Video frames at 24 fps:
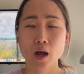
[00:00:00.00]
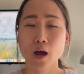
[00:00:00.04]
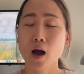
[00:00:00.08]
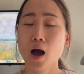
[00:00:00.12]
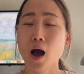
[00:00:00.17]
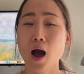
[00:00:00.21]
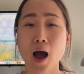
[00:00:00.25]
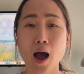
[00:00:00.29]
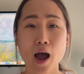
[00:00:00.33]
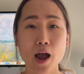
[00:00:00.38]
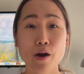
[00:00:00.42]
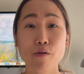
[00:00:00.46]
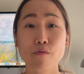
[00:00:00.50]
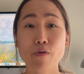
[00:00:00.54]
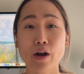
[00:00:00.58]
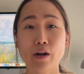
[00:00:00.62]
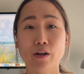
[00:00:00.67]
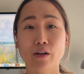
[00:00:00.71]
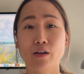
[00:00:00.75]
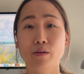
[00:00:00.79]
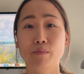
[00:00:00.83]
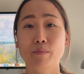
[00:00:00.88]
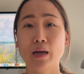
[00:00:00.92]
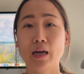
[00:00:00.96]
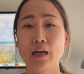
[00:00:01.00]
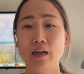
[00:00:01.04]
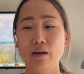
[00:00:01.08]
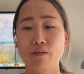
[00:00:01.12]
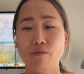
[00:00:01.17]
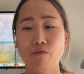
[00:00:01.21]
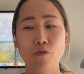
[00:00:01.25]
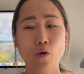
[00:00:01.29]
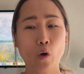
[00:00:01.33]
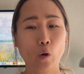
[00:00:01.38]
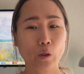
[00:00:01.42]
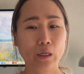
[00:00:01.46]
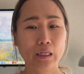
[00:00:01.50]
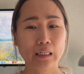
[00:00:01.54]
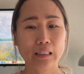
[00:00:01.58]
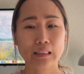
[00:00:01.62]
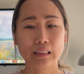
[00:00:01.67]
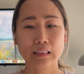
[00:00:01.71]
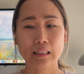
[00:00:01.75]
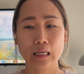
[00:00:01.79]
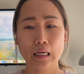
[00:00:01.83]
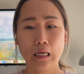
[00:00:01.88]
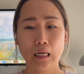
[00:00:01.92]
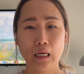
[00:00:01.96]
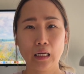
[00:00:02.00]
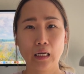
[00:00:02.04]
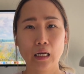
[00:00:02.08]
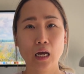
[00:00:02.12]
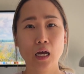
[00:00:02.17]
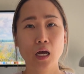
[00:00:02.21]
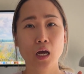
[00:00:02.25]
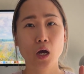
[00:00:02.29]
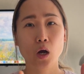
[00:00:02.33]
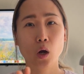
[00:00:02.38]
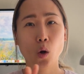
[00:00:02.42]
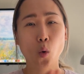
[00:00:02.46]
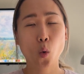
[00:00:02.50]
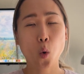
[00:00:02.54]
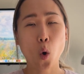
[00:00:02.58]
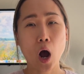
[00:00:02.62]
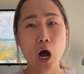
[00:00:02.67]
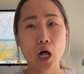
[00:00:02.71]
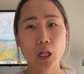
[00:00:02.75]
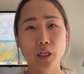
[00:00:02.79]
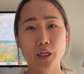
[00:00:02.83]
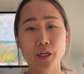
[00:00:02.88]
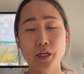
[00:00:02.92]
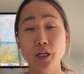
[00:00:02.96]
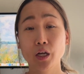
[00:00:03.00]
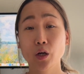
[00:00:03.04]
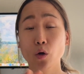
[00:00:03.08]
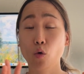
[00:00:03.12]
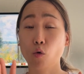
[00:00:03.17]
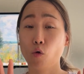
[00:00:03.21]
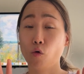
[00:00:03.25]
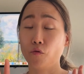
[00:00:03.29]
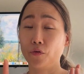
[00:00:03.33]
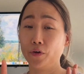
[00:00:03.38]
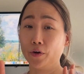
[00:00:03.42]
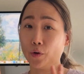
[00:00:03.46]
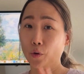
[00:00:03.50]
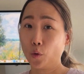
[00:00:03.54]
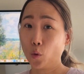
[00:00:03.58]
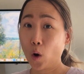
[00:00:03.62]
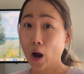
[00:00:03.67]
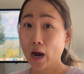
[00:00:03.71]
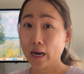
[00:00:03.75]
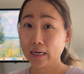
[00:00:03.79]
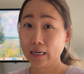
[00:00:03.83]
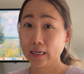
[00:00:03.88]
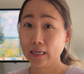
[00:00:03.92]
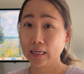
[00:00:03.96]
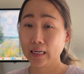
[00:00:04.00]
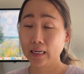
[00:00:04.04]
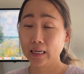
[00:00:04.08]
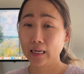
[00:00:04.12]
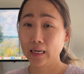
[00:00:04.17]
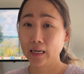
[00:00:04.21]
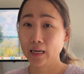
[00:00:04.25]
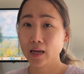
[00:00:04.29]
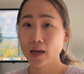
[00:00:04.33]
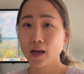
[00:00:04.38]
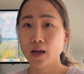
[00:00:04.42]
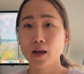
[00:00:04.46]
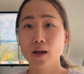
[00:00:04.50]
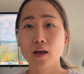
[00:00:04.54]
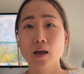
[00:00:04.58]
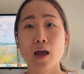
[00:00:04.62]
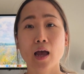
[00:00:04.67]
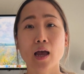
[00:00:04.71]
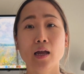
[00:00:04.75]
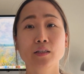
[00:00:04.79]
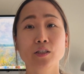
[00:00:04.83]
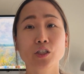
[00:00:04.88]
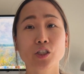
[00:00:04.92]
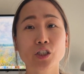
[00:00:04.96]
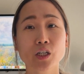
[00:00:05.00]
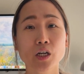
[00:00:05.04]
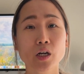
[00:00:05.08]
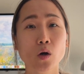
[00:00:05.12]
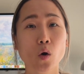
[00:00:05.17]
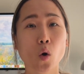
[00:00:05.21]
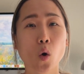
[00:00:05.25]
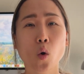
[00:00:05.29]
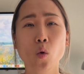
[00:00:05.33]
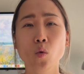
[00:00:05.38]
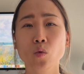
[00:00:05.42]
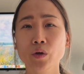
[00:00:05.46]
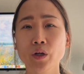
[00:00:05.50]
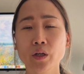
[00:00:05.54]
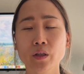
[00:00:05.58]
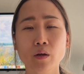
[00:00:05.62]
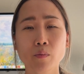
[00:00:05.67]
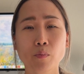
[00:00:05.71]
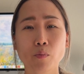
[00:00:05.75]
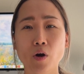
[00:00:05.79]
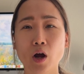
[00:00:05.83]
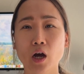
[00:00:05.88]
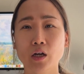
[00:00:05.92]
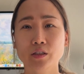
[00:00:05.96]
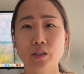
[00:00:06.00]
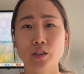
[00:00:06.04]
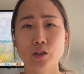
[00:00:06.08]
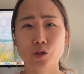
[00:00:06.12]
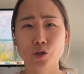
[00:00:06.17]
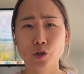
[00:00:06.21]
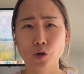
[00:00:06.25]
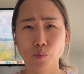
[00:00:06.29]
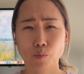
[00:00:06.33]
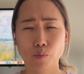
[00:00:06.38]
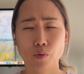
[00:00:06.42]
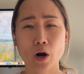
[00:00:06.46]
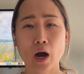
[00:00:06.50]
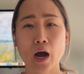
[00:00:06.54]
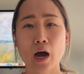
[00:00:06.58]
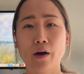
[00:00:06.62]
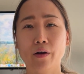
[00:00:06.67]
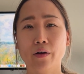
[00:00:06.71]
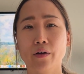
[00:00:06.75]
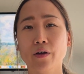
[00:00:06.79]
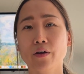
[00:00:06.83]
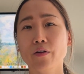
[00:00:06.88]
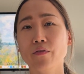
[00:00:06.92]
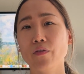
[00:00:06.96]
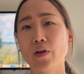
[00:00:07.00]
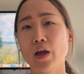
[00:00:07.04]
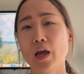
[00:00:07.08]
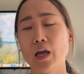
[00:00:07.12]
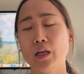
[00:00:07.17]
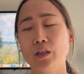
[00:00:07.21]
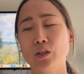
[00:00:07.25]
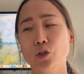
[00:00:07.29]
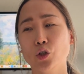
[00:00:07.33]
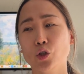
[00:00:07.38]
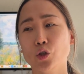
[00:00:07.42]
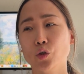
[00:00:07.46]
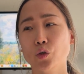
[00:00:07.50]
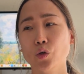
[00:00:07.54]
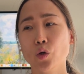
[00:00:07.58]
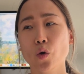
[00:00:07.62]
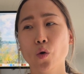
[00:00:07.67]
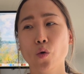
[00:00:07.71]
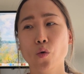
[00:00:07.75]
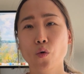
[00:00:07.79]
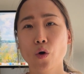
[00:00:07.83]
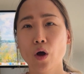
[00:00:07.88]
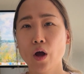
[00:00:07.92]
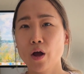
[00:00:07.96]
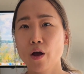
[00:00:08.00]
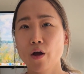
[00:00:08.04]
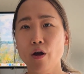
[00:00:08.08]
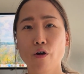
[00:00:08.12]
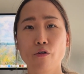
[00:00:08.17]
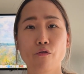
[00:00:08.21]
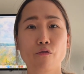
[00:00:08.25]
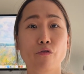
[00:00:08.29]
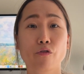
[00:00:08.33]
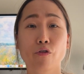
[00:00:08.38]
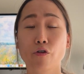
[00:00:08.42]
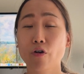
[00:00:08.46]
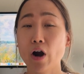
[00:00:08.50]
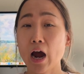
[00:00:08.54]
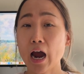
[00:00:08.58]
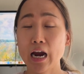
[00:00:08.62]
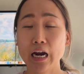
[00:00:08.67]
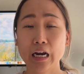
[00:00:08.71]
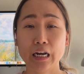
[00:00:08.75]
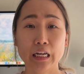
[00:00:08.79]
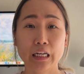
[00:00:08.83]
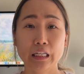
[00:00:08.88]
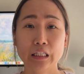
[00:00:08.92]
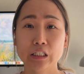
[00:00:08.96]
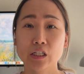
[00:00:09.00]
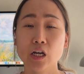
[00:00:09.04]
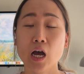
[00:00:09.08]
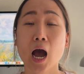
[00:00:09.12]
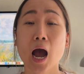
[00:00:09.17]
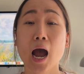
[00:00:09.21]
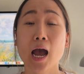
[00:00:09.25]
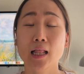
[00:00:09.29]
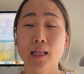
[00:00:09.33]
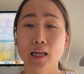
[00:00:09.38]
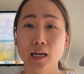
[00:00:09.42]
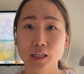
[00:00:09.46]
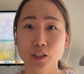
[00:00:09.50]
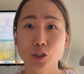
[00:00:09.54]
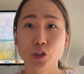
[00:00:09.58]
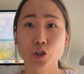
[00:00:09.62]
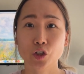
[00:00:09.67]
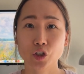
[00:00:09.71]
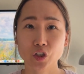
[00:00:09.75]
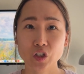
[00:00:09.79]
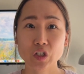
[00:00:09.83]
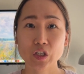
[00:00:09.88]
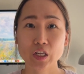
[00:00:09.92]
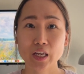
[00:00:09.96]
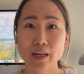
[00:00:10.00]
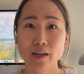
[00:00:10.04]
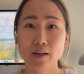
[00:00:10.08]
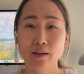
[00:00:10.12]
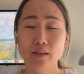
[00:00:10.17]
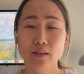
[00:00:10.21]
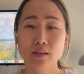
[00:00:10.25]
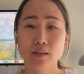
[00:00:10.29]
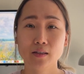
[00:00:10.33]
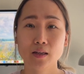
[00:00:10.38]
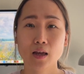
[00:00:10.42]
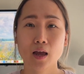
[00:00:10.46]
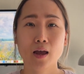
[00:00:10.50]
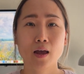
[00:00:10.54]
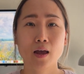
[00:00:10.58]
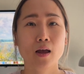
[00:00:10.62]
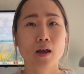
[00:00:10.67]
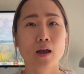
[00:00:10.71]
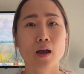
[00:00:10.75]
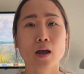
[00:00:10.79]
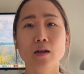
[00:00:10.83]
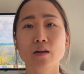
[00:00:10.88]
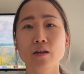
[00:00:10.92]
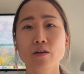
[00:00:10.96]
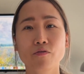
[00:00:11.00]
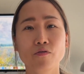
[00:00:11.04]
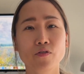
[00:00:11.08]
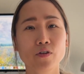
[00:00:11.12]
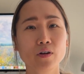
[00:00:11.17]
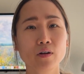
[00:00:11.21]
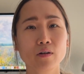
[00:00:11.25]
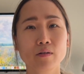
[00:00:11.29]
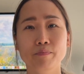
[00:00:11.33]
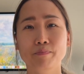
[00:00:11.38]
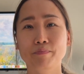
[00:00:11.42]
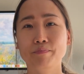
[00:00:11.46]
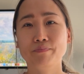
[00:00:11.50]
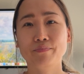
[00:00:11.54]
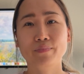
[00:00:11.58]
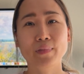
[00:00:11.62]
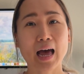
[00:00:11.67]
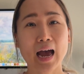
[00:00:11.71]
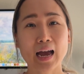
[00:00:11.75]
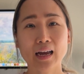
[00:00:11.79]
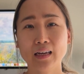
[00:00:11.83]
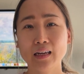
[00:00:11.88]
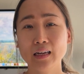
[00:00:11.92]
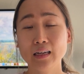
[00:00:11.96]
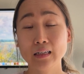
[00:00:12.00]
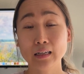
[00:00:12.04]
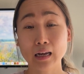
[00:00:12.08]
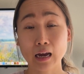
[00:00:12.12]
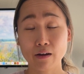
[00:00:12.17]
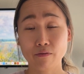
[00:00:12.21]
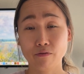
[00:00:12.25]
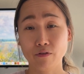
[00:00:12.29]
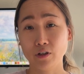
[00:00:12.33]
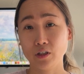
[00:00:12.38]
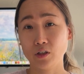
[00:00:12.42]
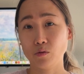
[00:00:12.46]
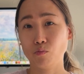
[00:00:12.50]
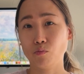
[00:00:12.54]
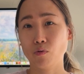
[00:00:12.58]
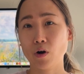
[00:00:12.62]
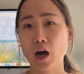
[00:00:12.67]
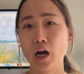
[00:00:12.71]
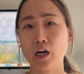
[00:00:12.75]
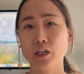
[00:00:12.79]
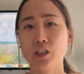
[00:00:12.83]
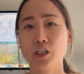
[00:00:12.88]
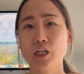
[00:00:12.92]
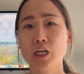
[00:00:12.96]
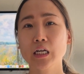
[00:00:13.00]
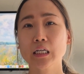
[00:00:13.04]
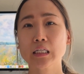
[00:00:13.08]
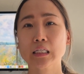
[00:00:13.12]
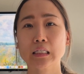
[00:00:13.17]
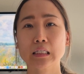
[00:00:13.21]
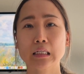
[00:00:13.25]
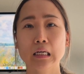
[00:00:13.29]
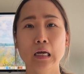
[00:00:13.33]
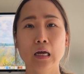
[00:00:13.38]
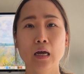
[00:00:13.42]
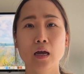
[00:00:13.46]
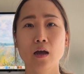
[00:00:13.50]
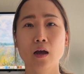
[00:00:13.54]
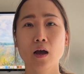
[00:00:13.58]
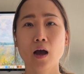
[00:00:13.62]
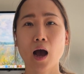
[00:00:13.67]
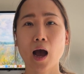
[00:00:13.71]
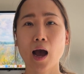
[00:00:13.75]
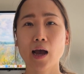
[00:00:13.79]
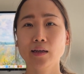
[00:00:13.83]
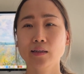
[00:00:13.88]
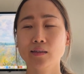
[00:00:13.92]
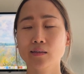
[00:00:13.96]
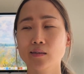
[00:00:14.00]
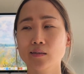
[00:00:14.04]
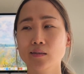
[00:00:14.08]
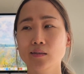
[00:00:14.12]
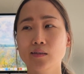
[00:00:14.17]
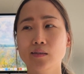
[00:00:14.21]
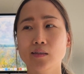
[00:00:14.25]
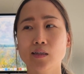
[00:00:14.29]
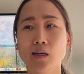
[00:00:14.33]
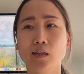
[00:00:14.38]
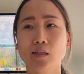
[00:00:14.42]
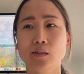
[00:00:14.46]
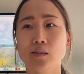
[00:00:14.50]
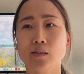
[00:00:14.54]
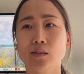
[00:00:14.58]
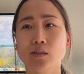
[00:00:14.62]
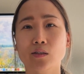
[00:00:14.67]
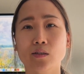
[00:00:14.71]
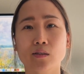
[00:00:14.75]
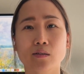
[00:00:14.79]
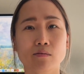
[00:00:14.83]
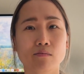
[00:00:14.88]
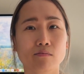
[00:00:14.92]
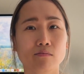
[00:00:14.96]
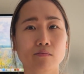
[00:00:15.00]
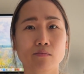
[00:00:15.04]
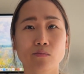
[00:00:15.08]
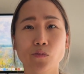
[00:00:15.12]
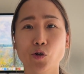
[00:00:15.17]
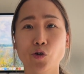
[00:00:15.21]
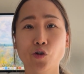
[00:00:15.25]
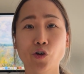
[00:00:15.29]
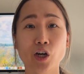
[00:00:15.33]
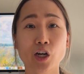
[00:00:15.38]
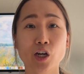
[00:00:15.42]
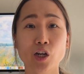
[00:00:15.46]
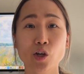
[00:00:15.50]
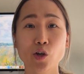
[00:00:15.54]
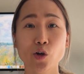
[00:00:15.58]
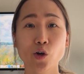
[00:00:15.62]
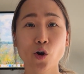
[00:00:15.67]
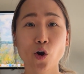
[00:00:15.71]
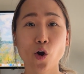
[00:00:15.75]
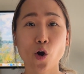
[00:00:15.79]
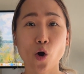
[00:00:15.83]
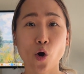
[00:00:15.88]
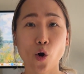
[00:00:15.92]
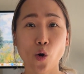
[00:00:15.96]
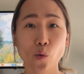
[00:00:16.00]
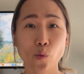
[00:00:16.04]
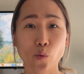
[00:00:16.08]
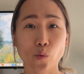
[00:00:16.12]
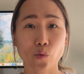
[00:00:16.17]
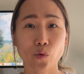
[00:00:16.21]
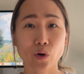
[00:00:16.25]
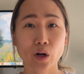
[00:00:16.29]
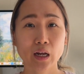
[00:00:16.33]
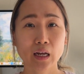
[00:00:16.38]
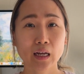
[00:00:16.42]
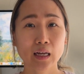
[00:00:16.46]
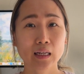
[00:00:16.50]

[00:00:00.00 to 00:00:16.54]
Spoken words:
I recommend focusing quality over quantity and share only the projects you're proud of and show variety to highlight your skills. And if you're lacking diverse projects, I suggest creating your own.